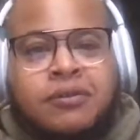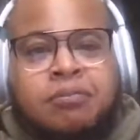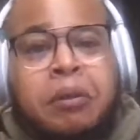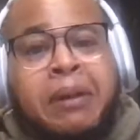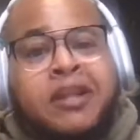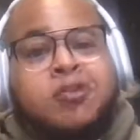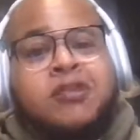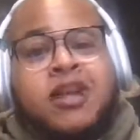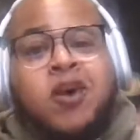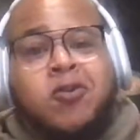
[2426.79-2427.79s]
but my new
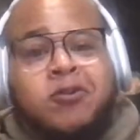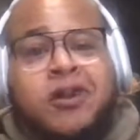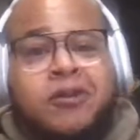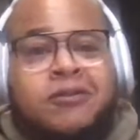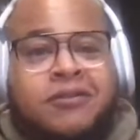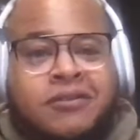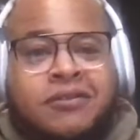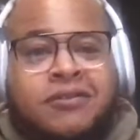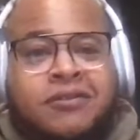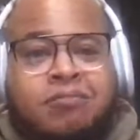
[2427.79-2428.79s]
song though,
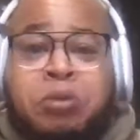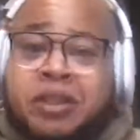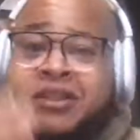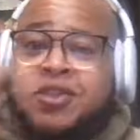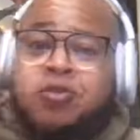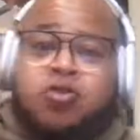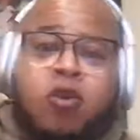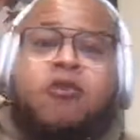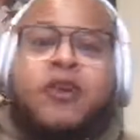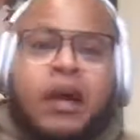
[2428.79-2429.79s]
but this new
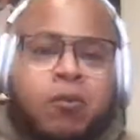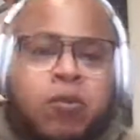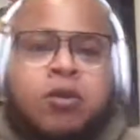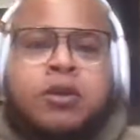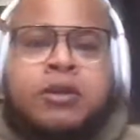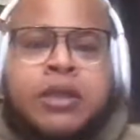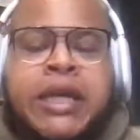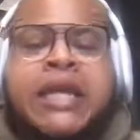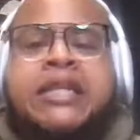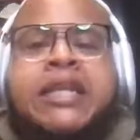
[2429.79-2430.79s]
trophy I won.
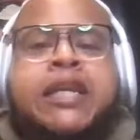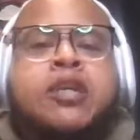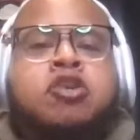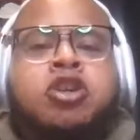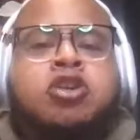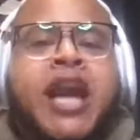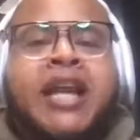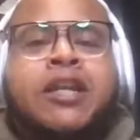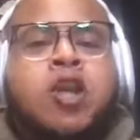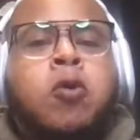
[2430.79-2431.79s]
See, you
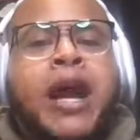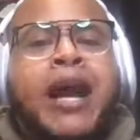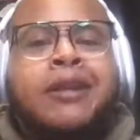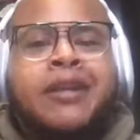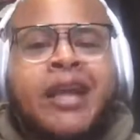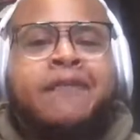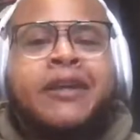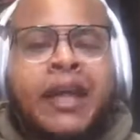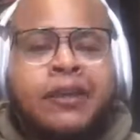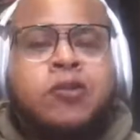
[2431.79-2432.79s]
got to know how to
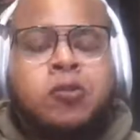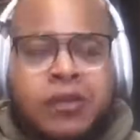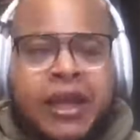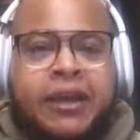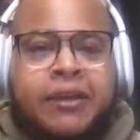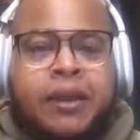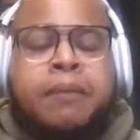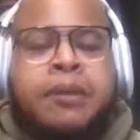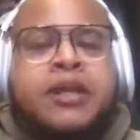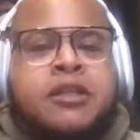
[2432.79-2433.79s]
navigate through that,
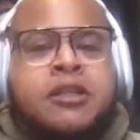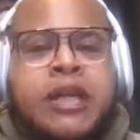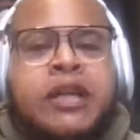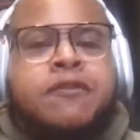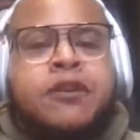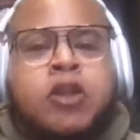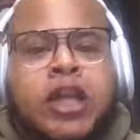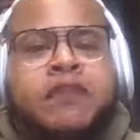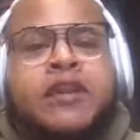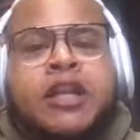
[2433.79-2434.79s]
because even
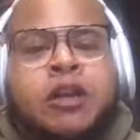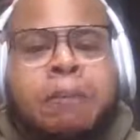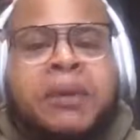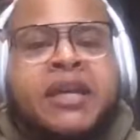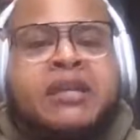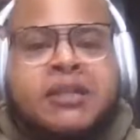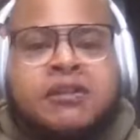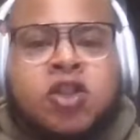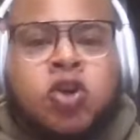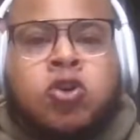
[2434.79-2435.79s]
in the biggest
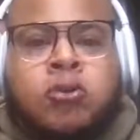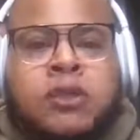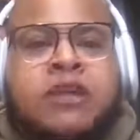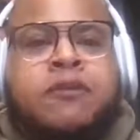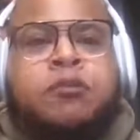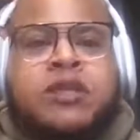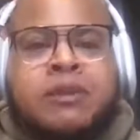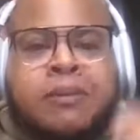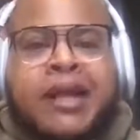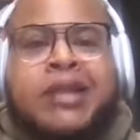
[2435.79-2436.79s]
of terms, even with
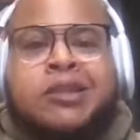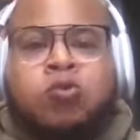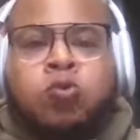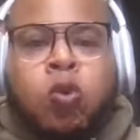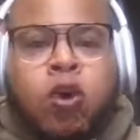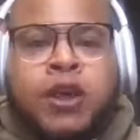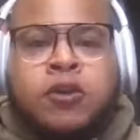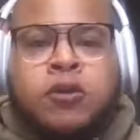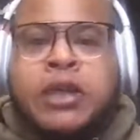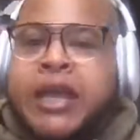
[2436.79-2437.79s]
somebody as
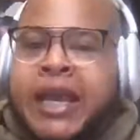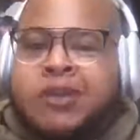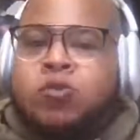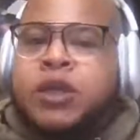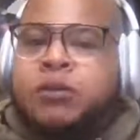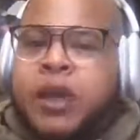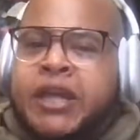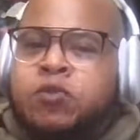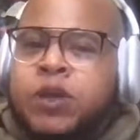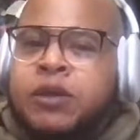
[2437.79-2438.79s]
royal as
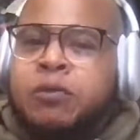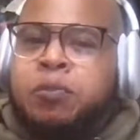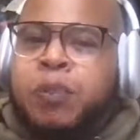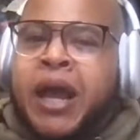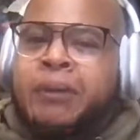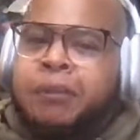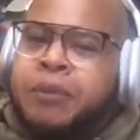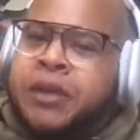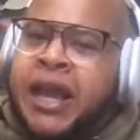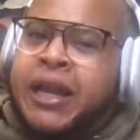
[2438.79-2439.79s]
we kind
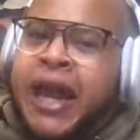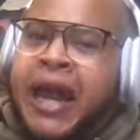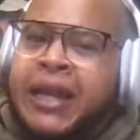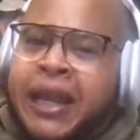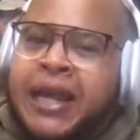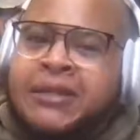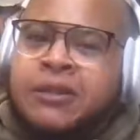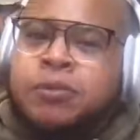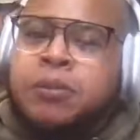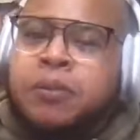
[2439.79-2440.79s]
of idolize
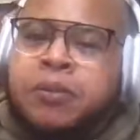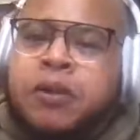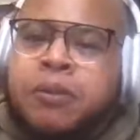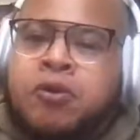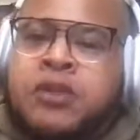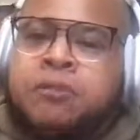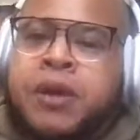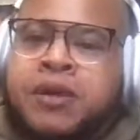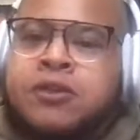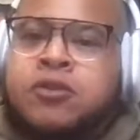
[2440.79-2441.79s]
these people and put them on these
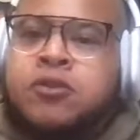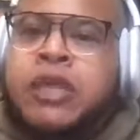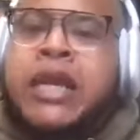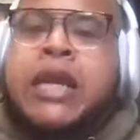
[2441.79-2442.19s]
pedestals,